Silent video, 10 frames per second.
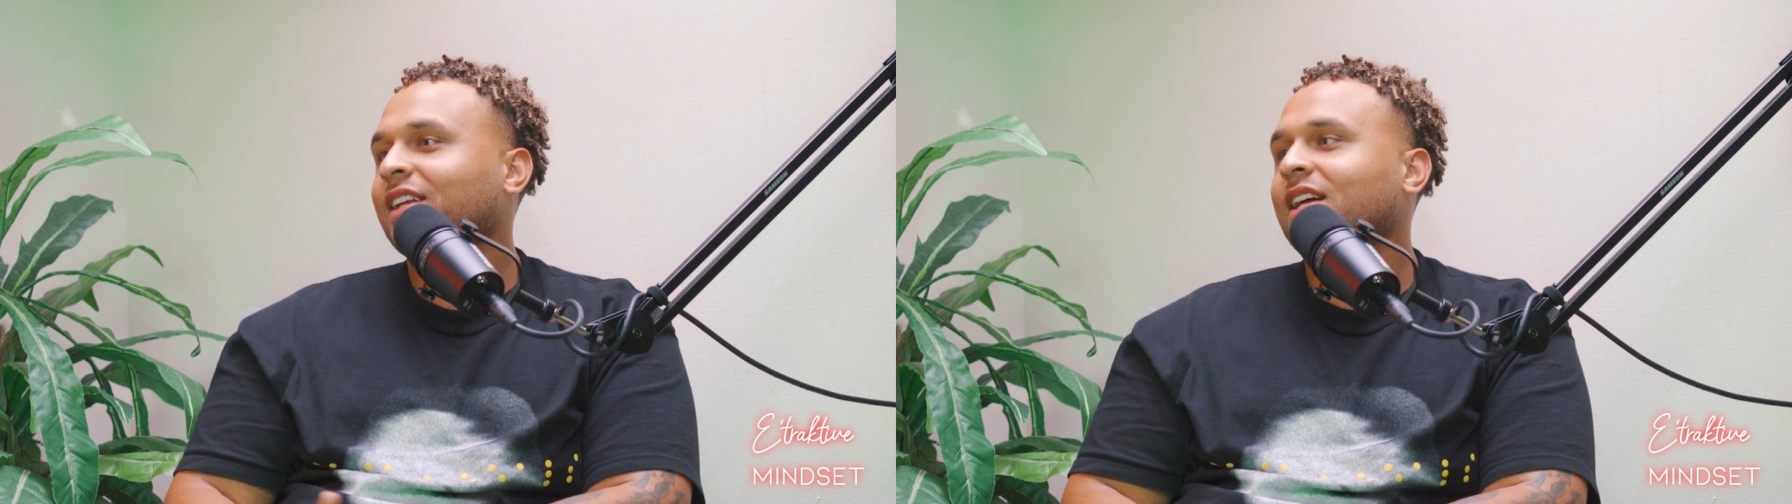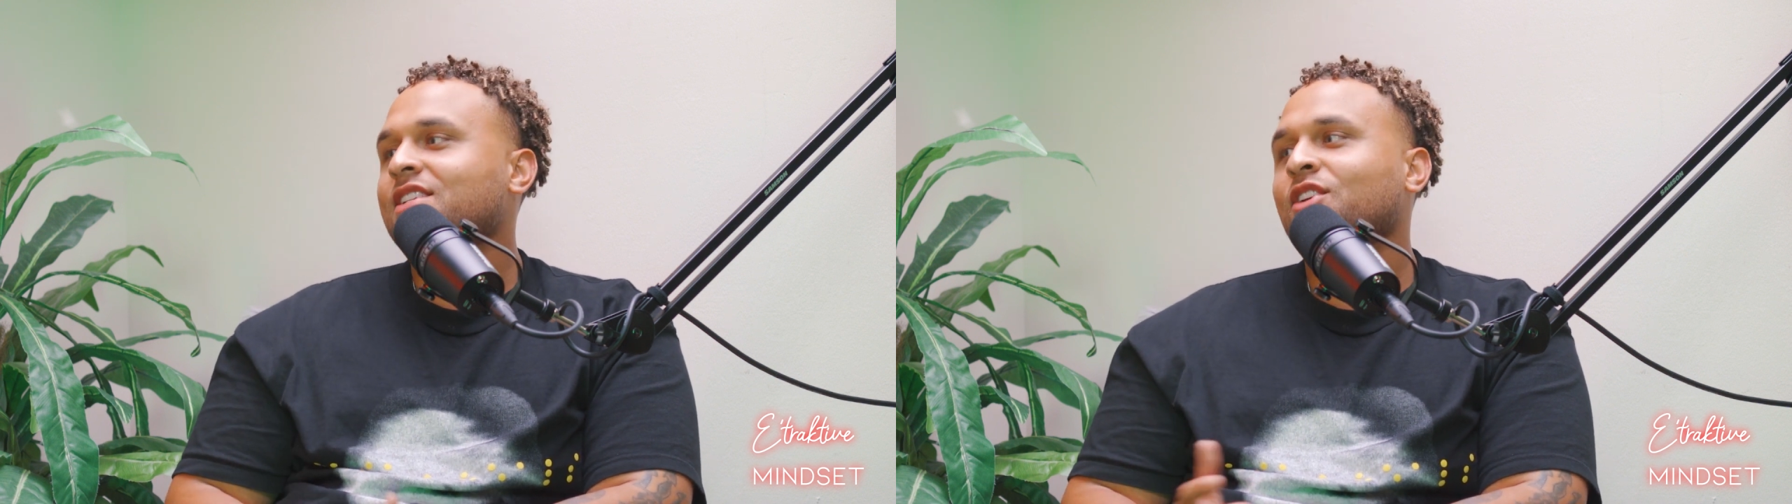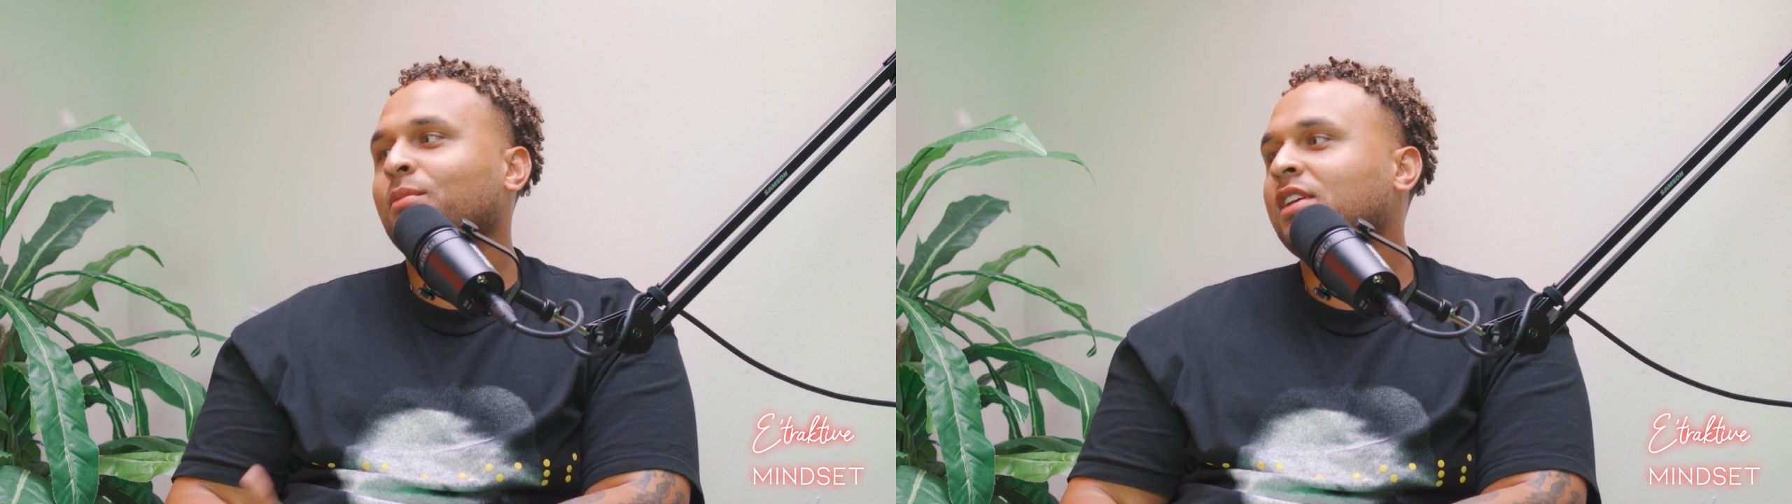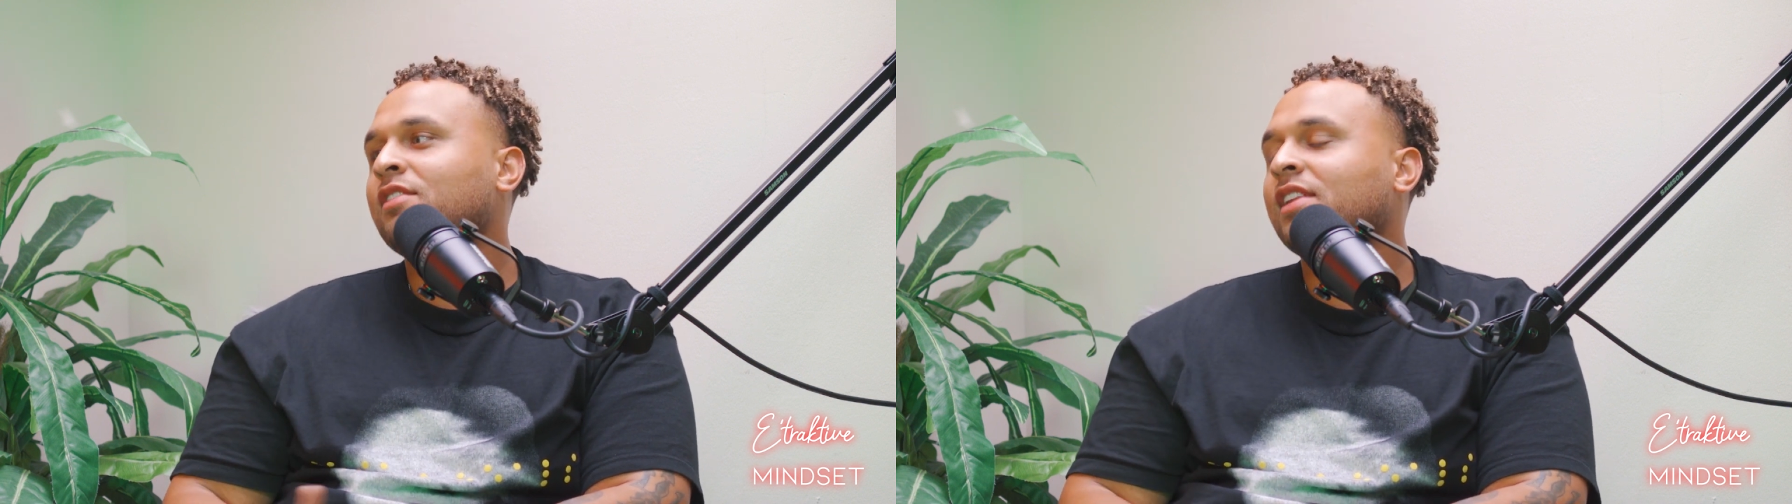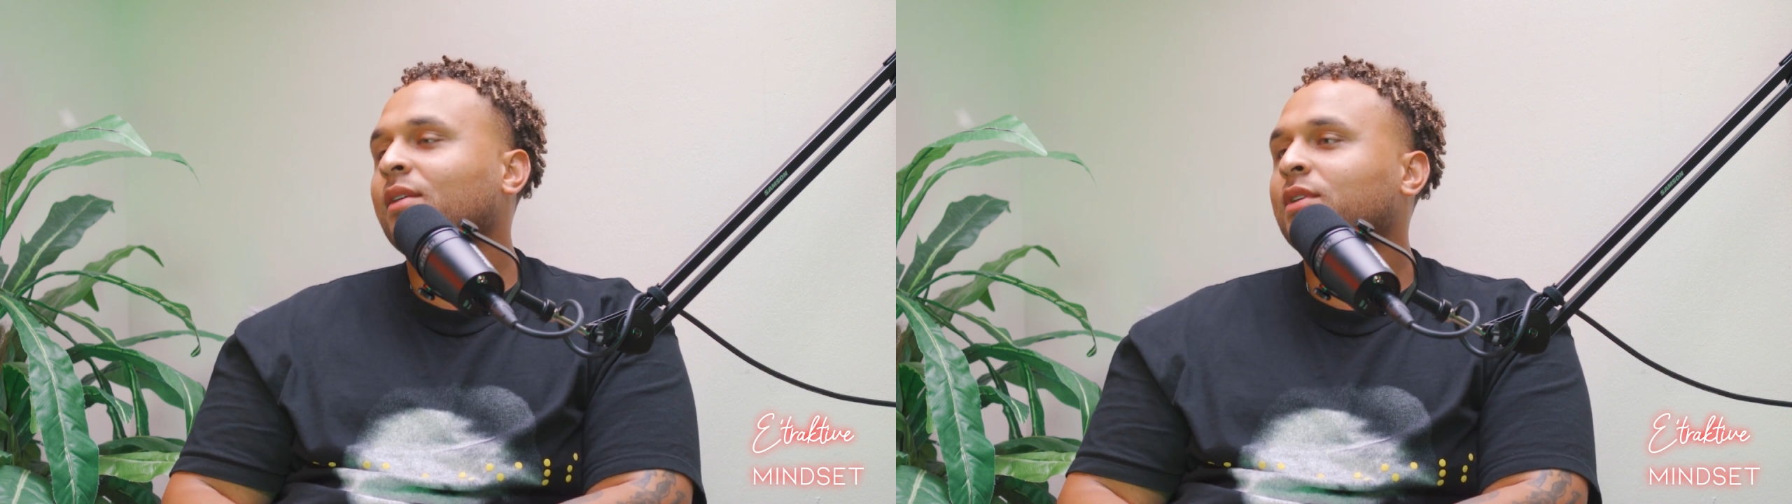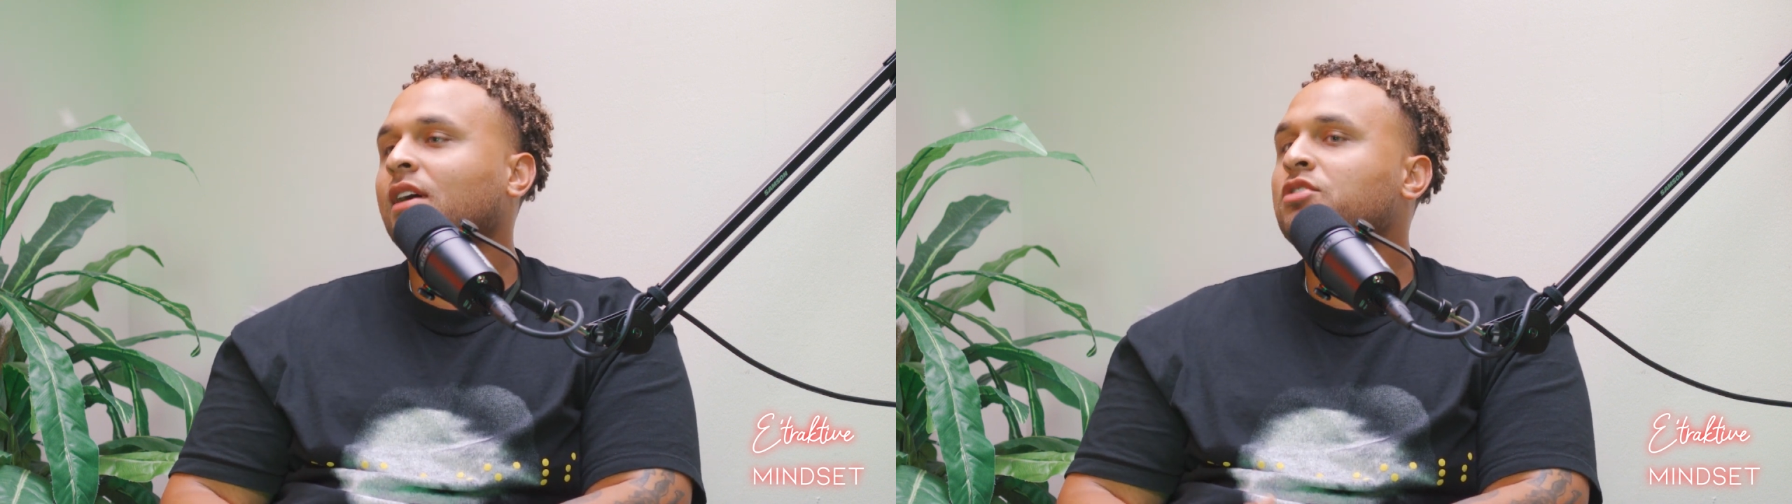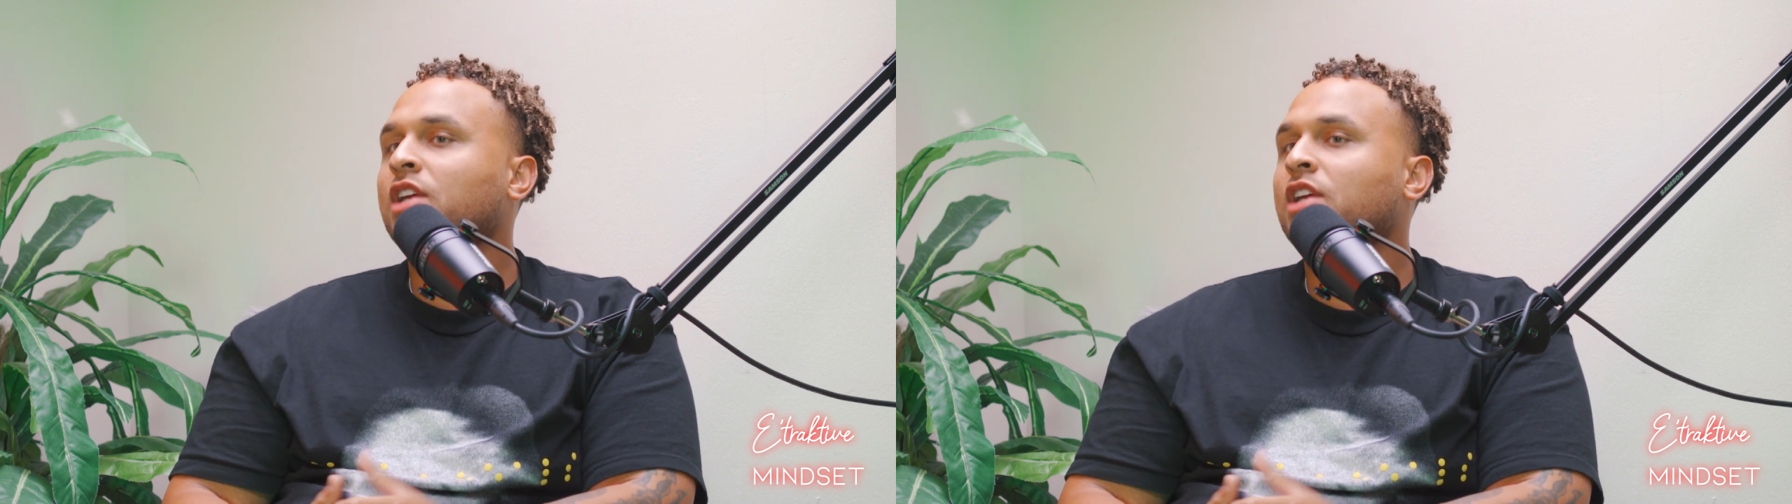I just don't believe in that. Without